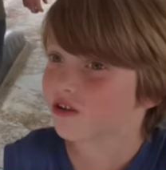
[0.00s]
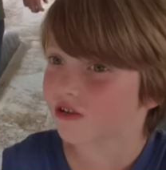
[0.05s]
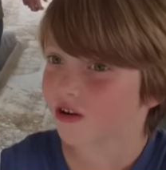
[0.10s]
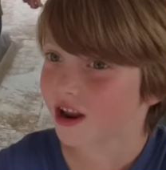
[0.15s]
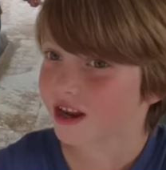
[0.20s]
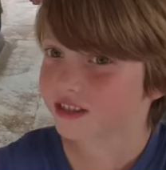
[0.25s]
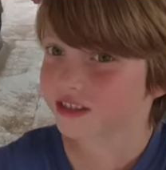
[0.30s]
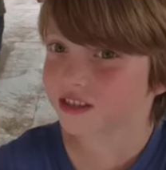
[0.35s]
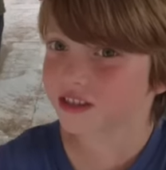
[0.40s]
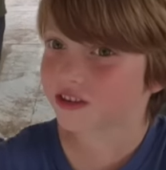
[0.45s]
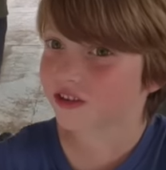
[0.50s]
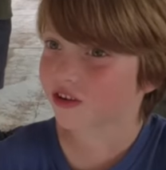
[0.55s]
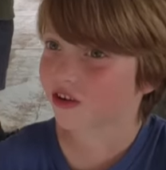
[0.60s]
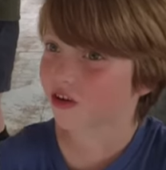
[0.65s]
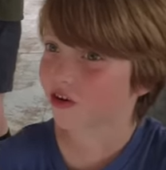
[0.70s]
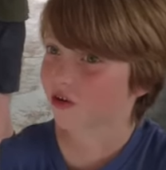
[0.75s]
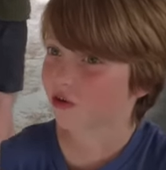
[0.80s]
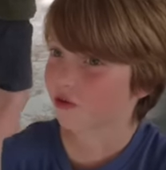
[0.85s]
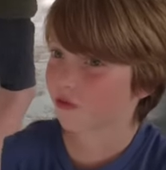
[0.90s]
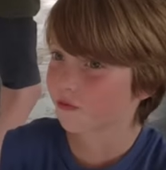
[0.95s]
raise it the
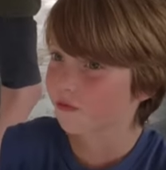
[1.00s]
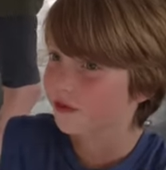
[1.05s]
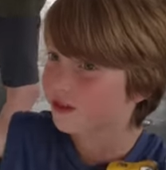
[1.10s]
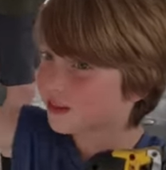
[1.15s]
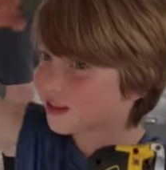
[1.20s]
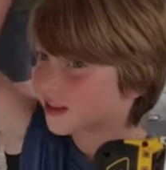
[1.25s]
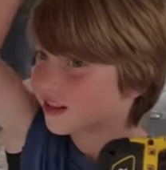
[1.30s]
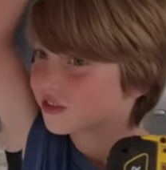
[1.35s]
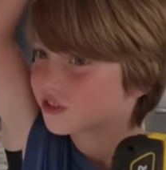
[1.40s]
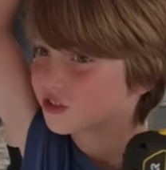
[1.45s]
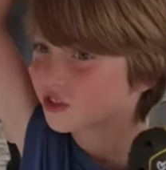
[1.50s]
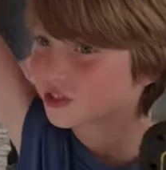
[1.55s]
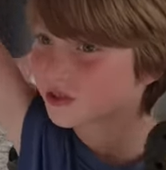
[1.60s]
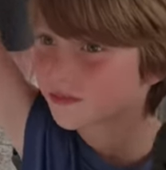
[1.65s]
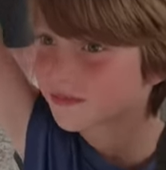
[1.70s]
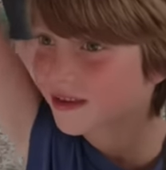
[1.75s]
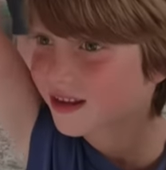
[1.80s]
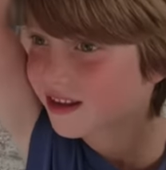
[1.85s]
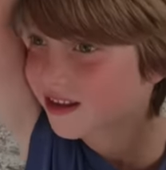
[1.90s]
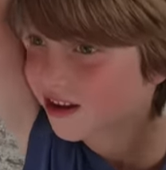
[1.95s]
roof and then
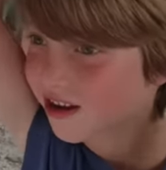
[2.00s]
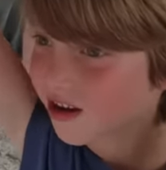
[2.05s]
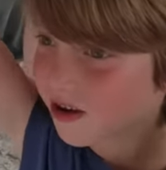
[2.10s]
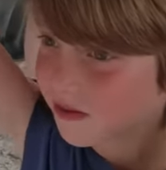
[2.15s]
just make it